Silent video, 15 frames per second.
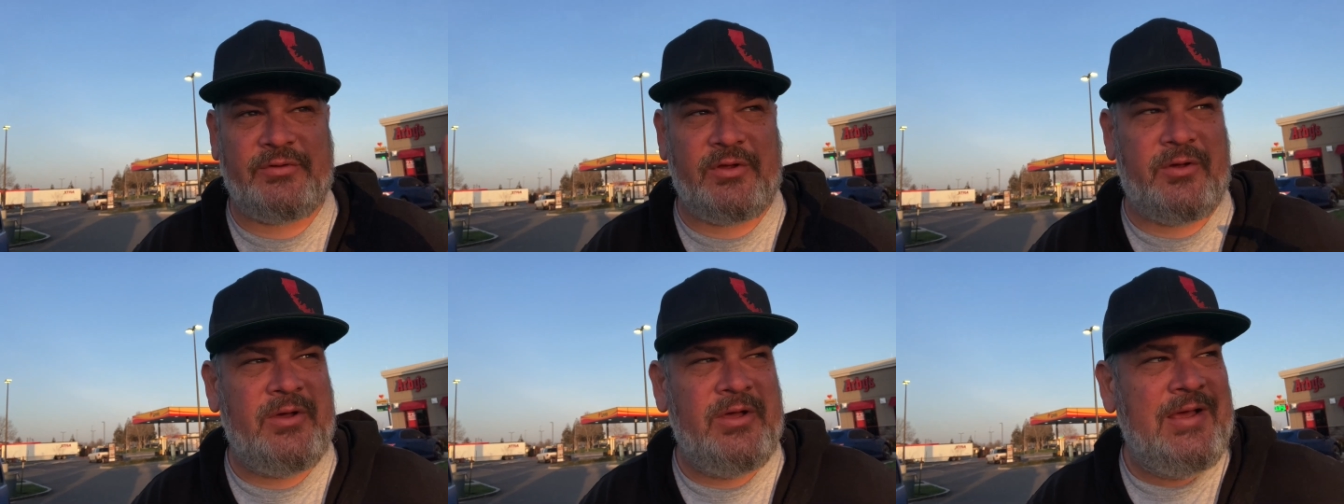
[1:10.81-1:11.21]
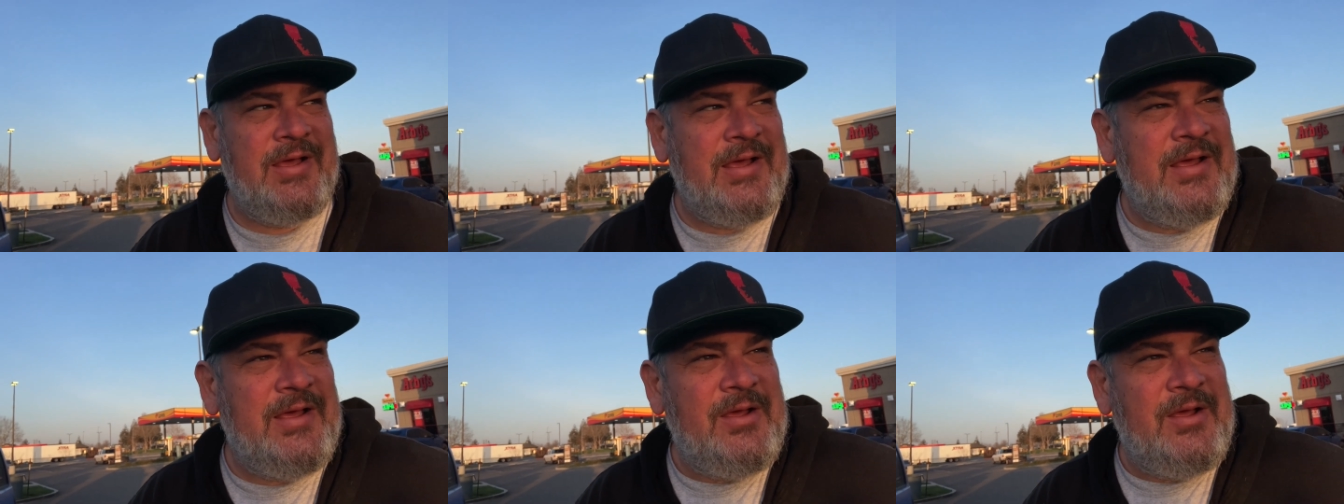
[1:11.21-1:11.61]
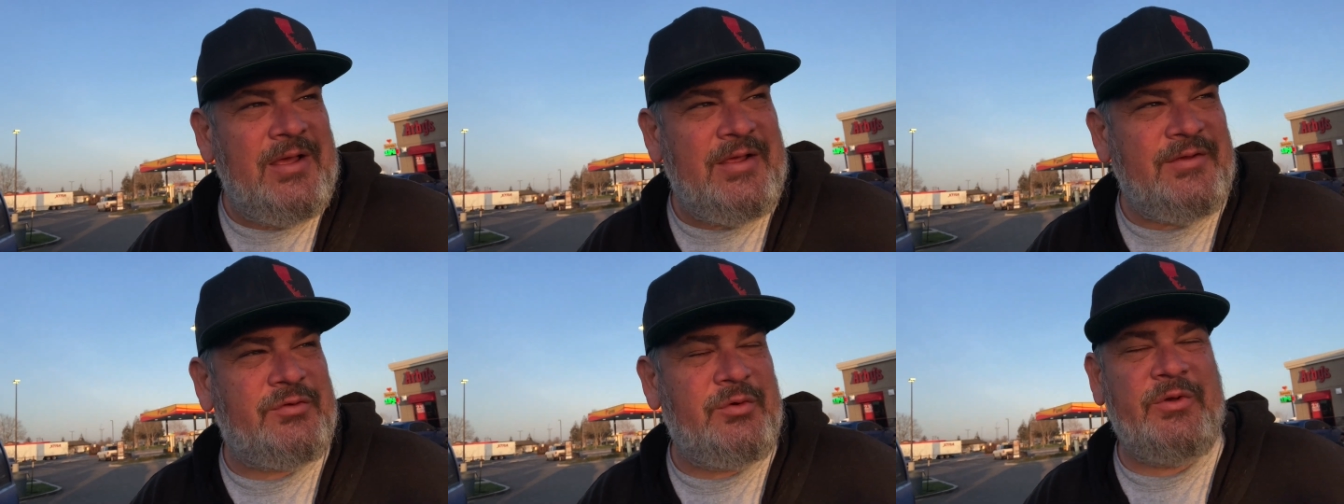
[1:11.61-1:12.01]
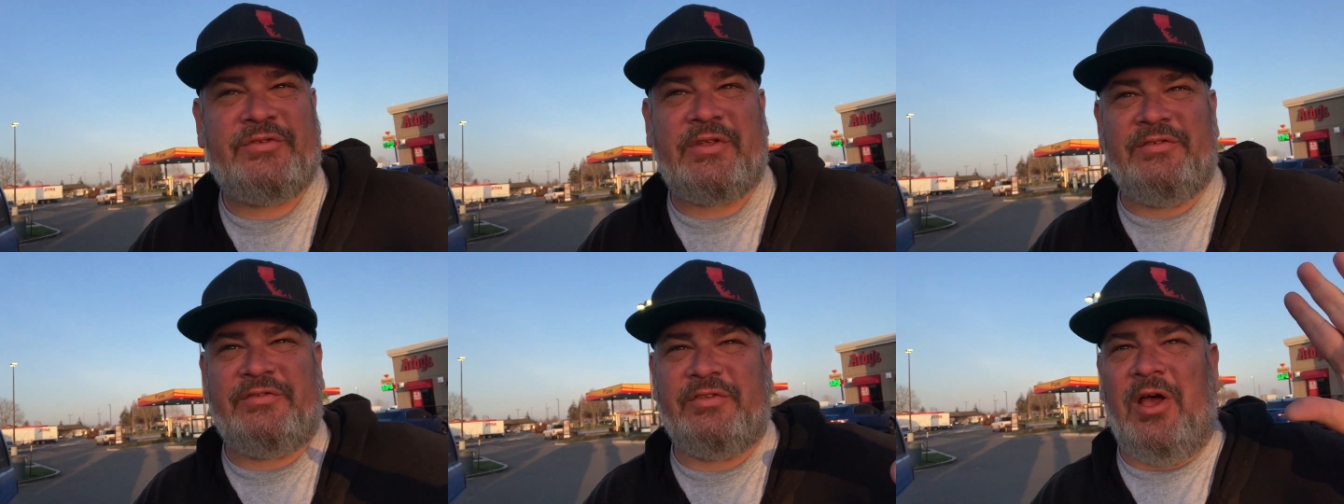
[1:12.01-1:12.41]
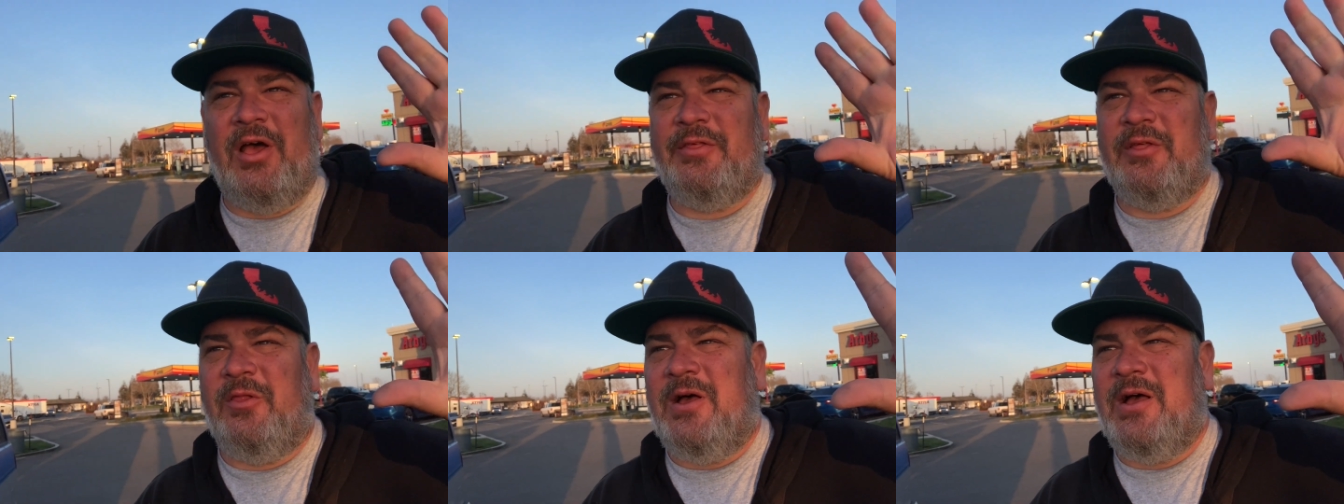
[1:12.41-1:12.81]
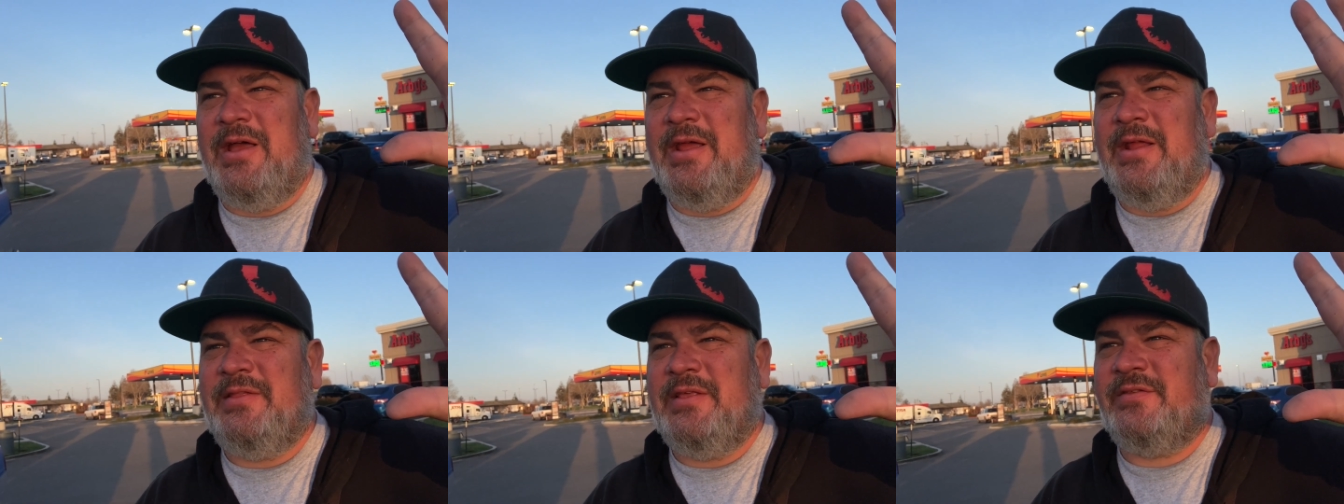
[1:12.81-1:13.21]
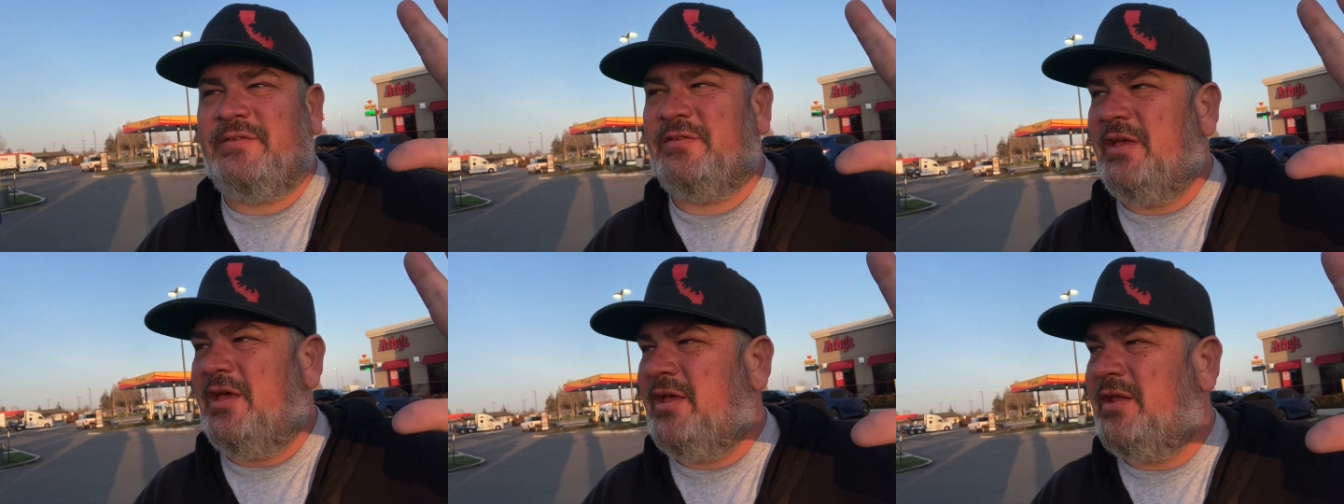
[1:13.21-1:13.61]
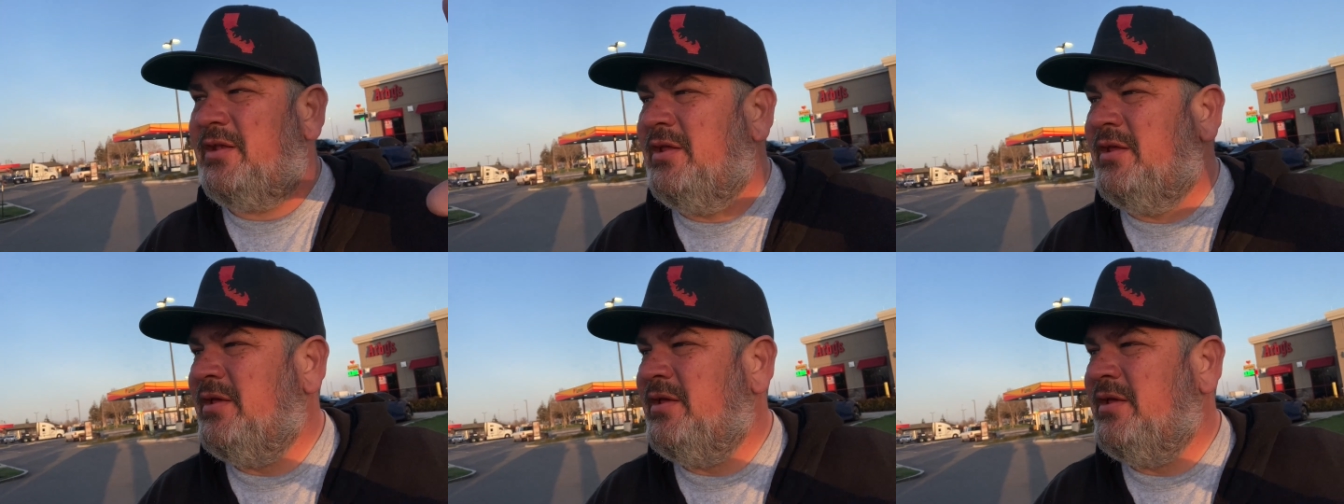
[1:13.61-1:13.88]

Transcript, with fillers: So as soon as I saw the line that said